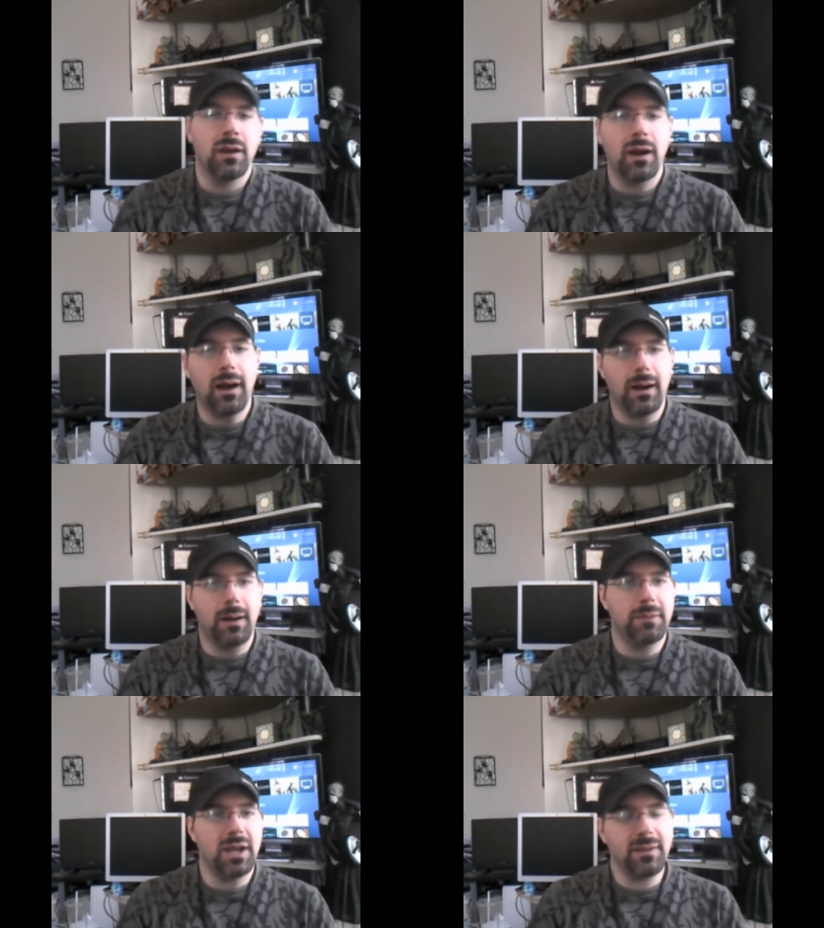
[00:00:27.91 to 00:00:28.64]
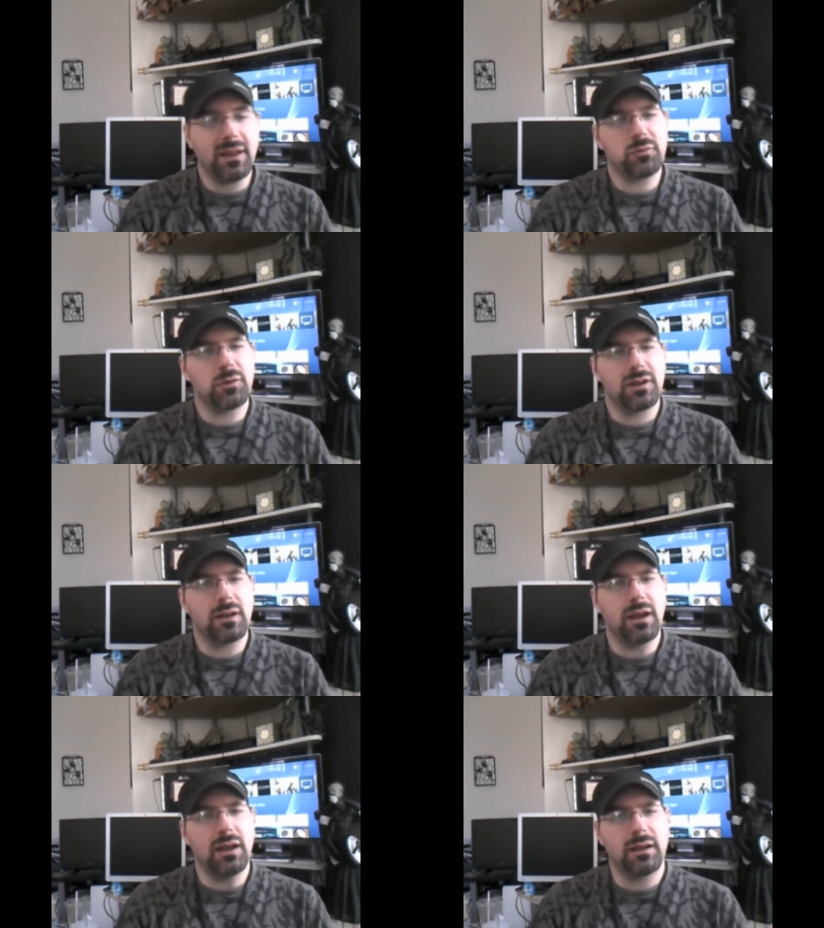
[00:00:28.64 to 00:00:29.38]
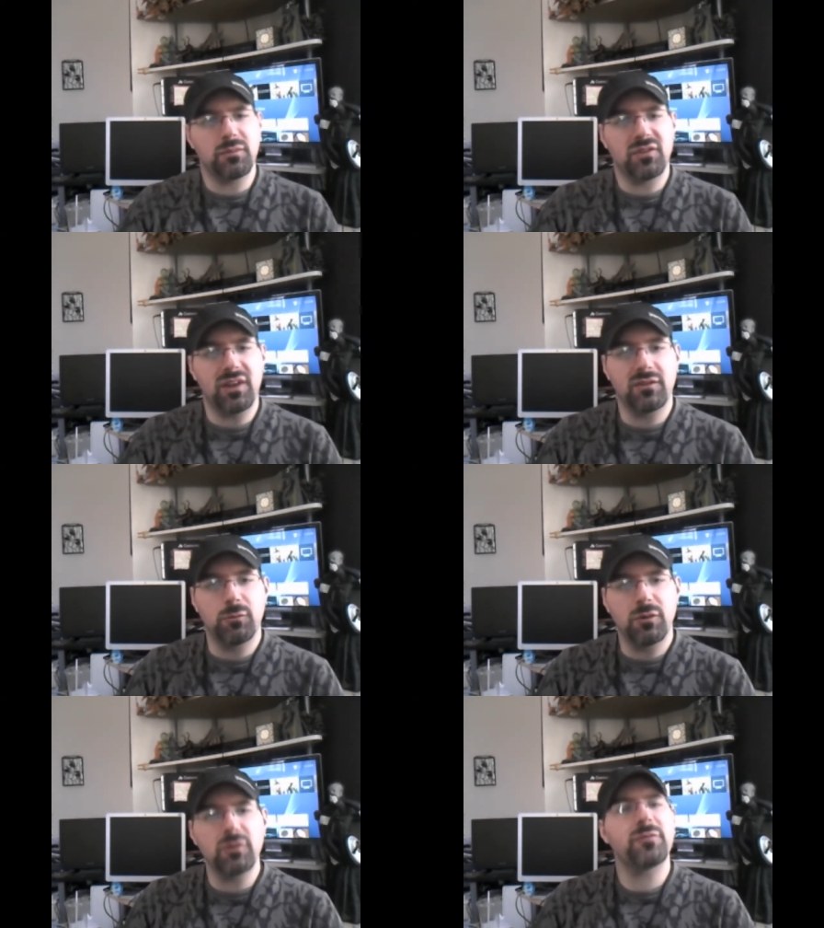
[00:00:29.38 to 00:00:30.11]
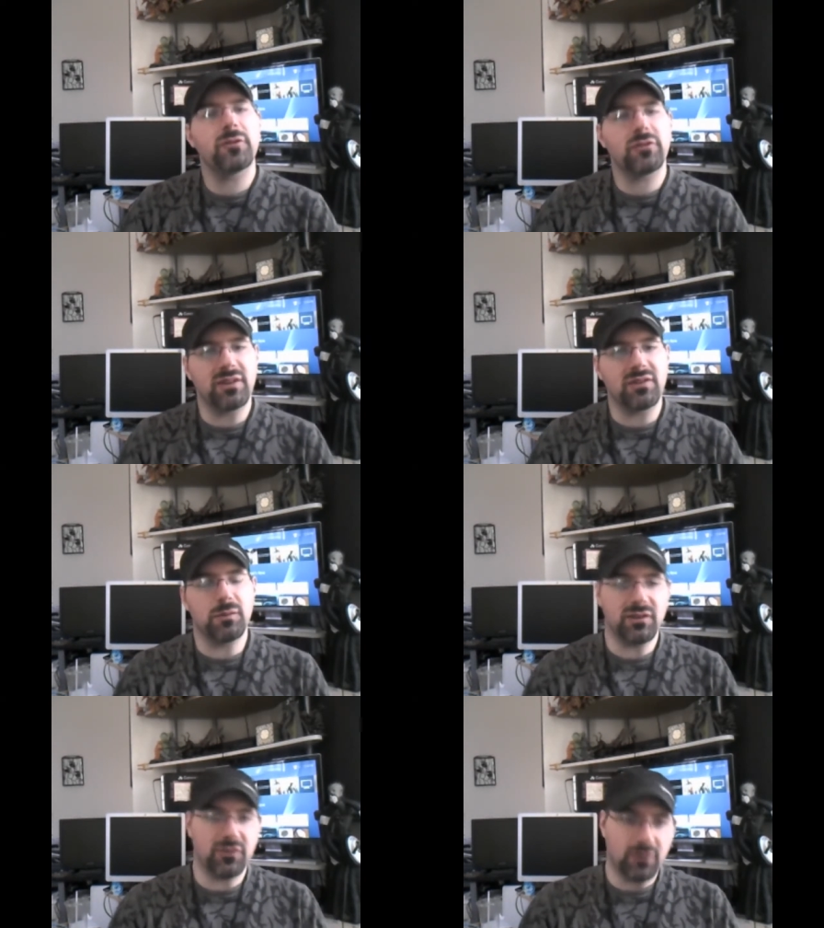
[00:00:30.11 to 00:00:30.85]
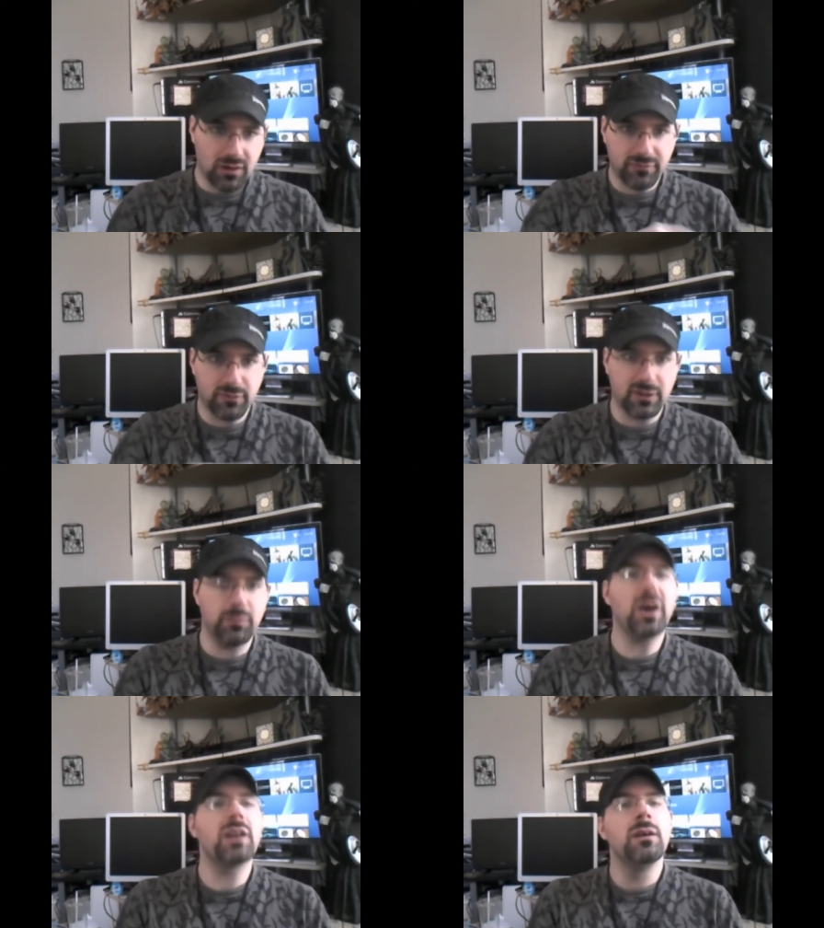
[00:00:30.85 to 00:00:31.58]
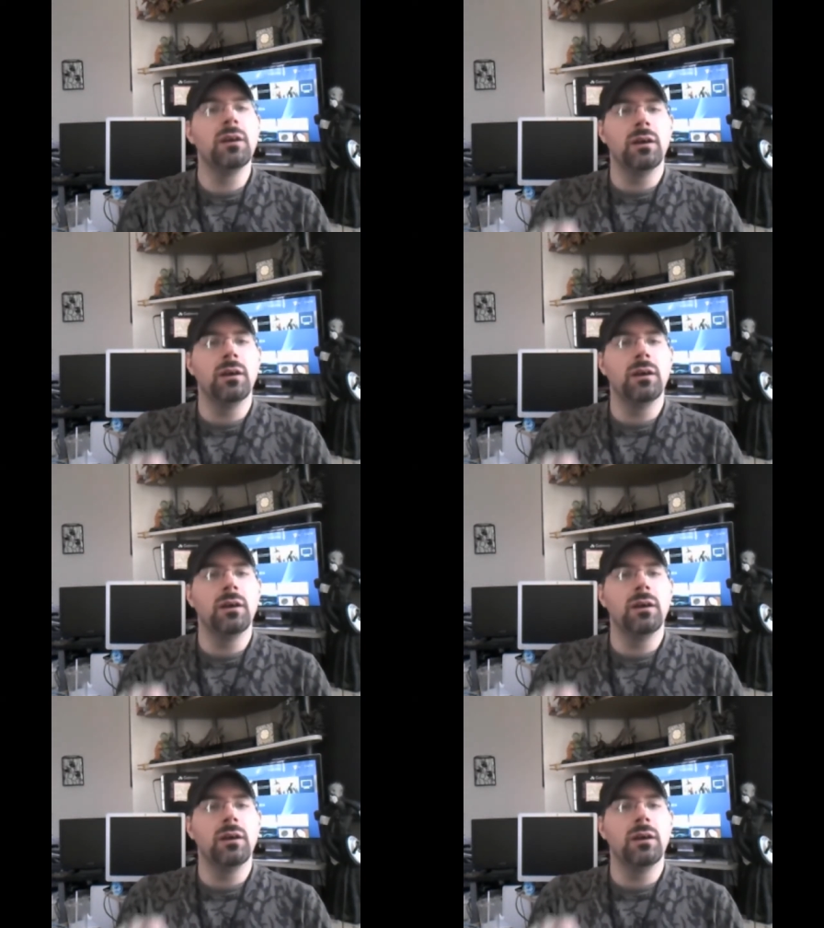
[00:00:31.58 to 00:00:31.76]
Um, and that's what it, it, comes down to. Well, first, let's let's start off right at the bat.